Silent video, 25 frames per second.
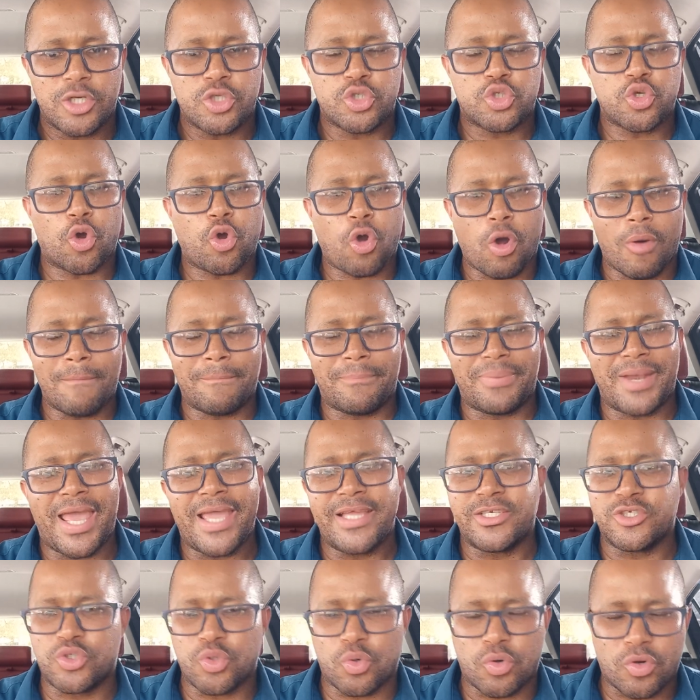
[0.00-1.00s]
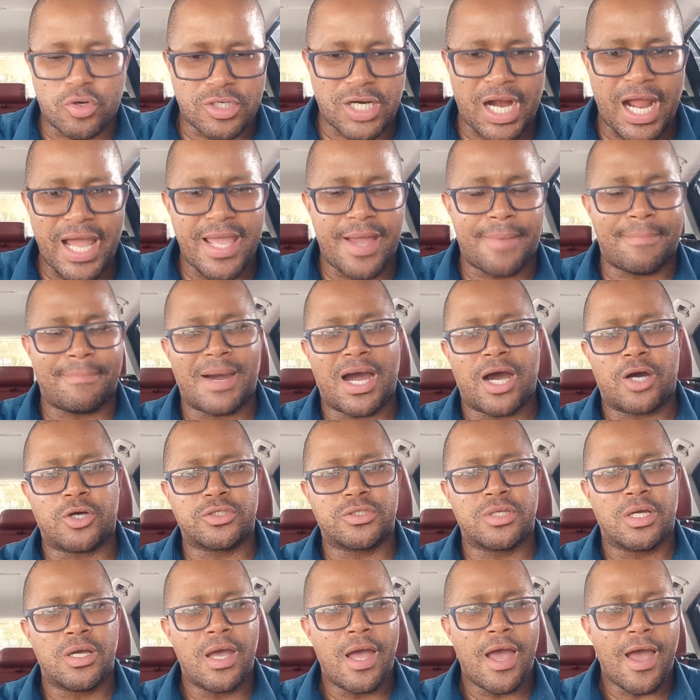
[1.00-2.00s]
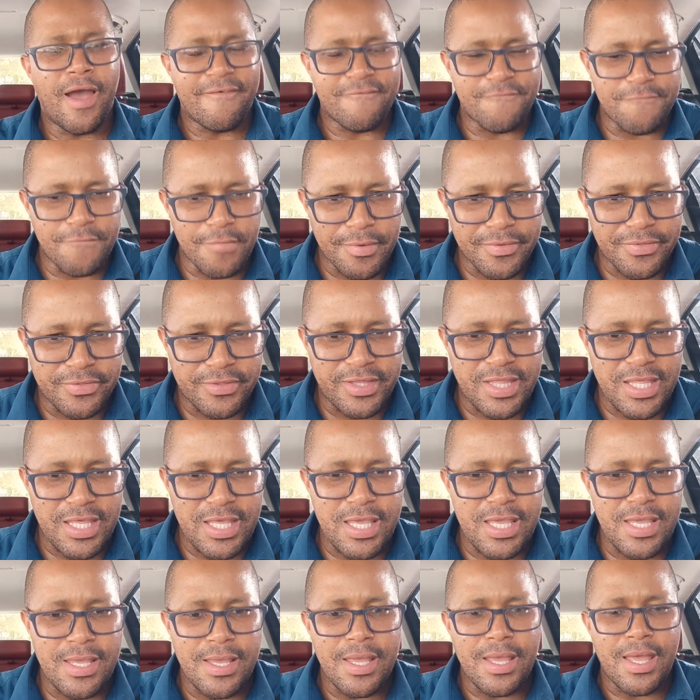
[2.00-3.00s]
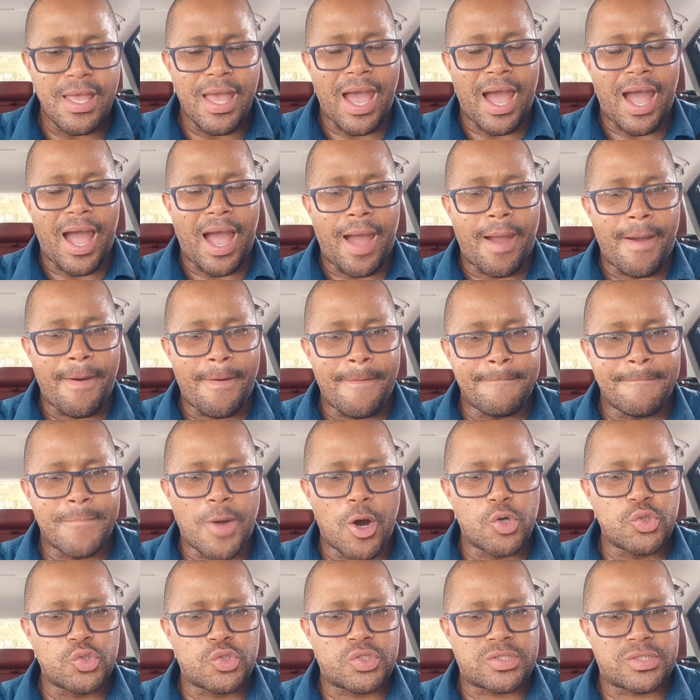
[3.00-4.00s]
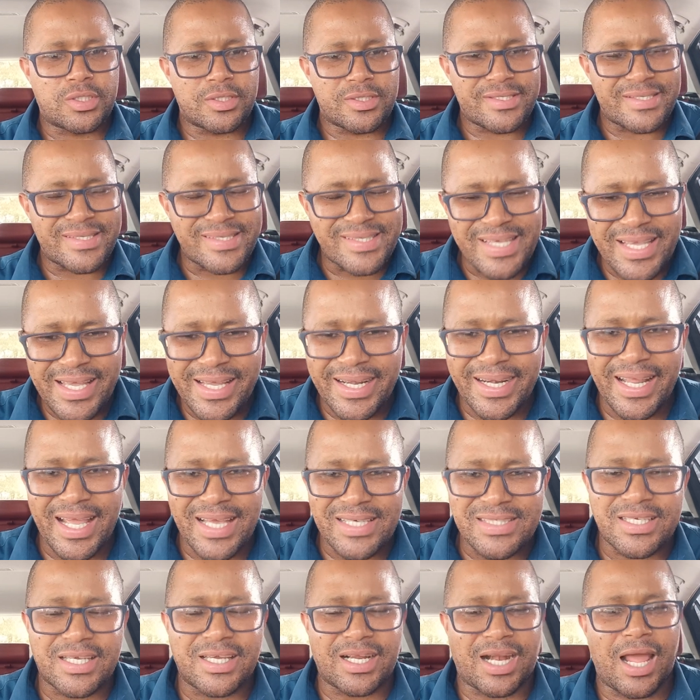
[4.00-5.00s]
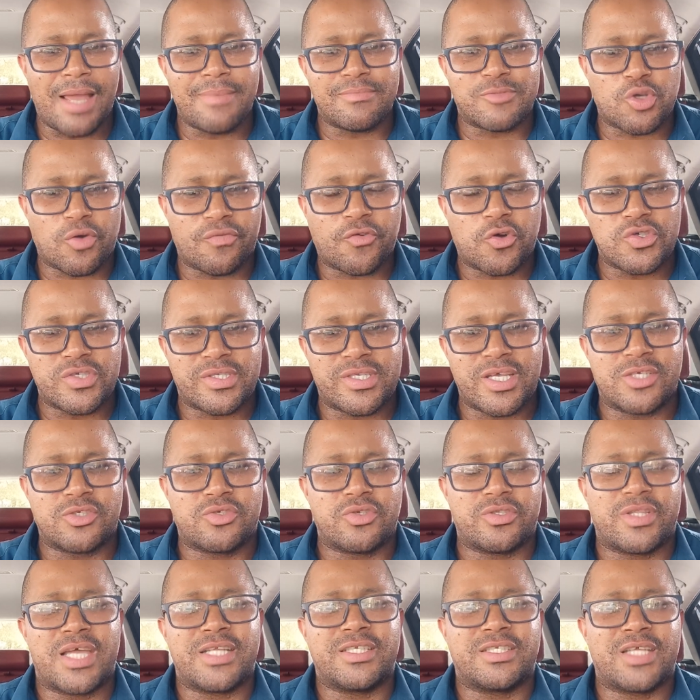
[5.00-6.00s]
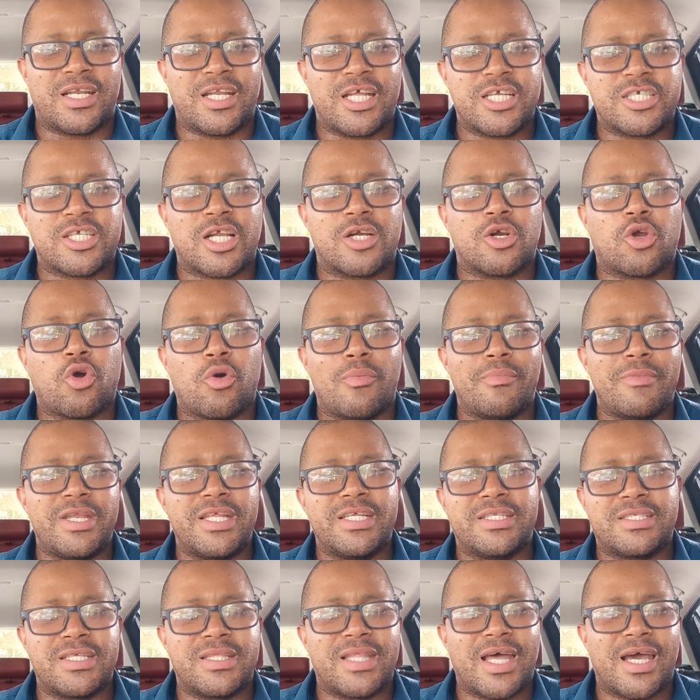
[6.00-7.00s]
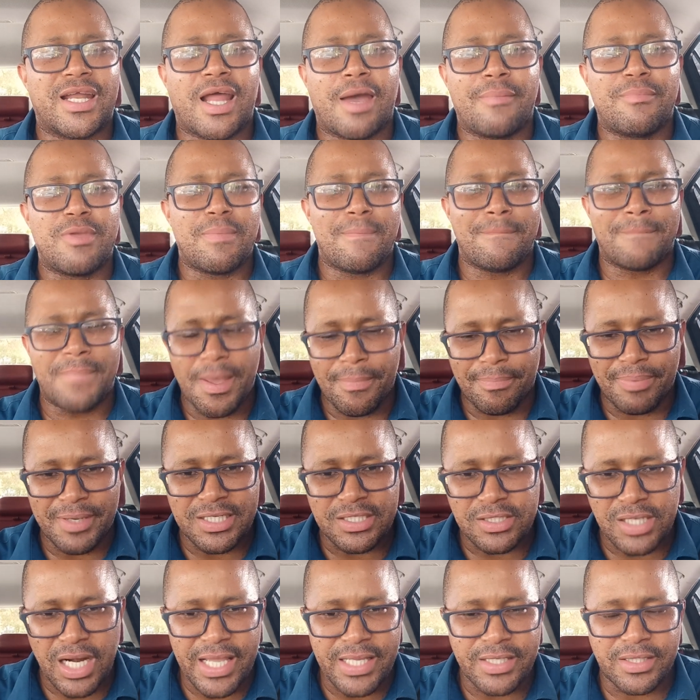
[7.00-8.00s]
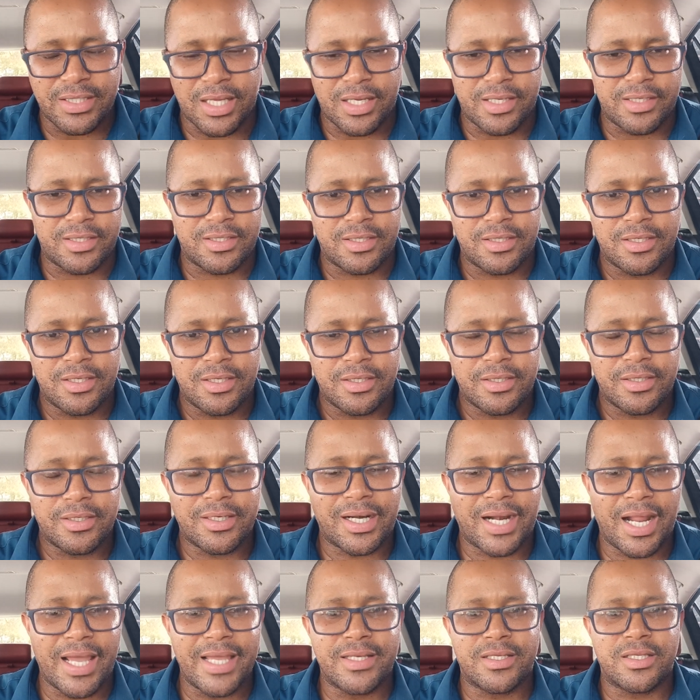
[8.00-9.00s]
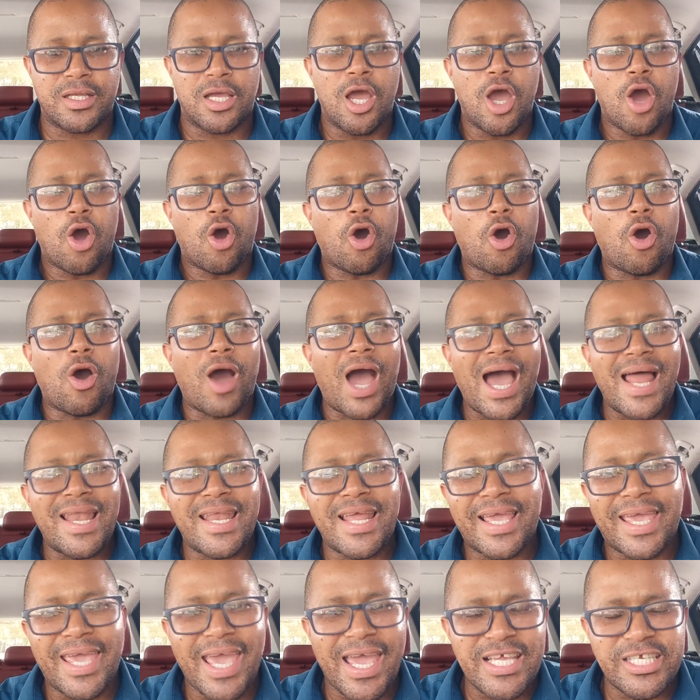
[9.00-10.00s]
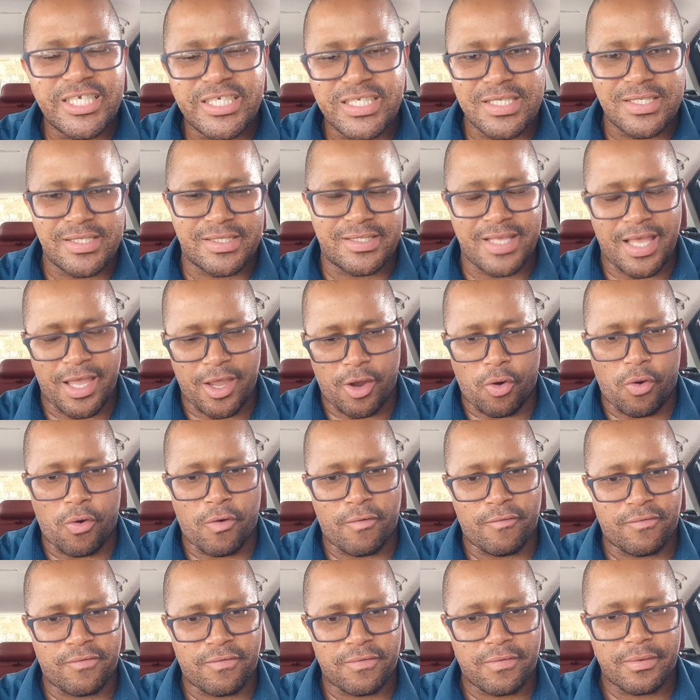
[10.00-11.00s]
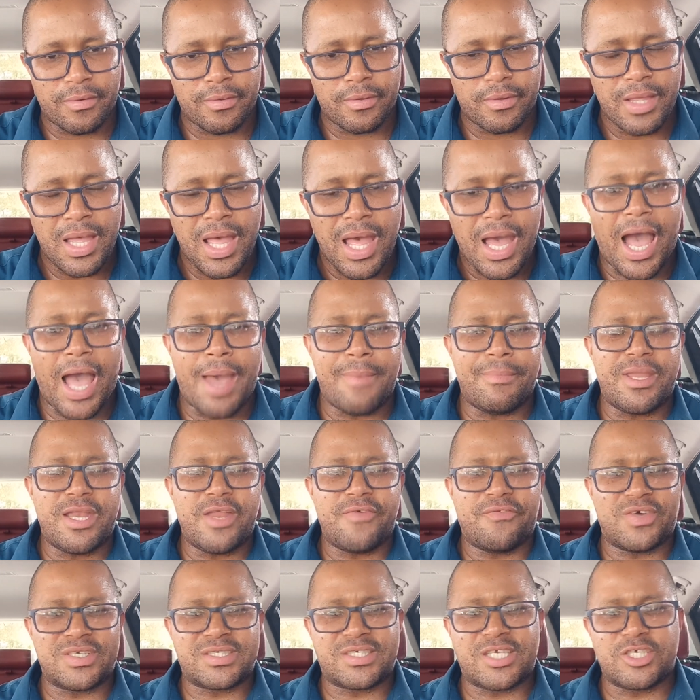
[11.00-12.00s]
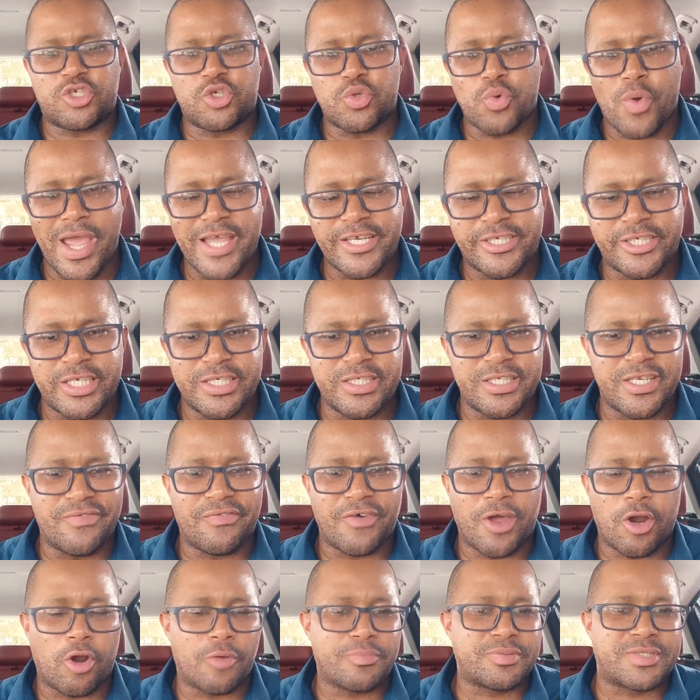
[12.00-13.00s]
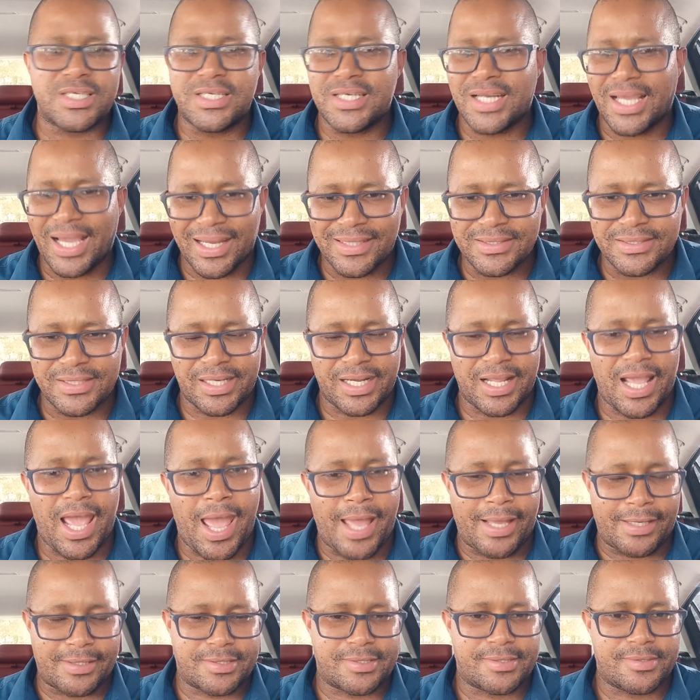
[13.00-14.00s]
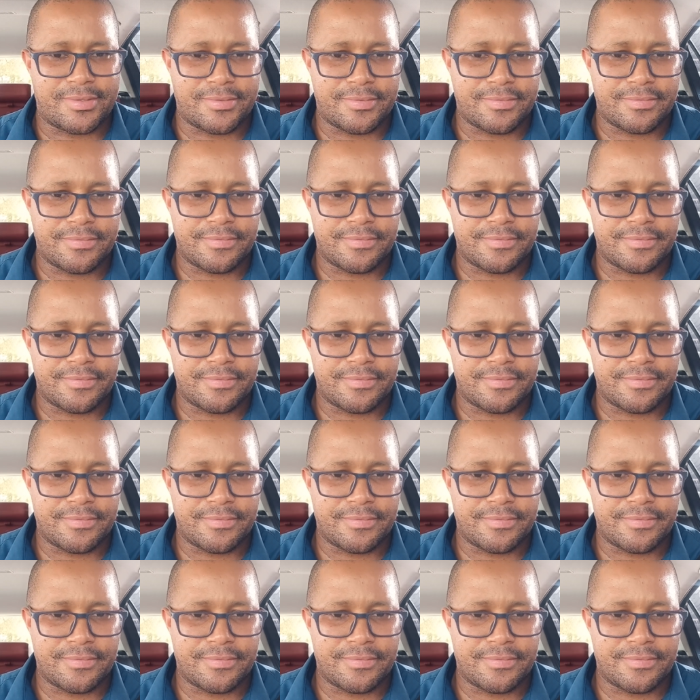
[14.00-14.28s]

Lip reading: to complain, to cry about the most serious crimes of concern to the international community that are being perpetrated, right? Or allegations thereof. I mean, if a situation develops in country X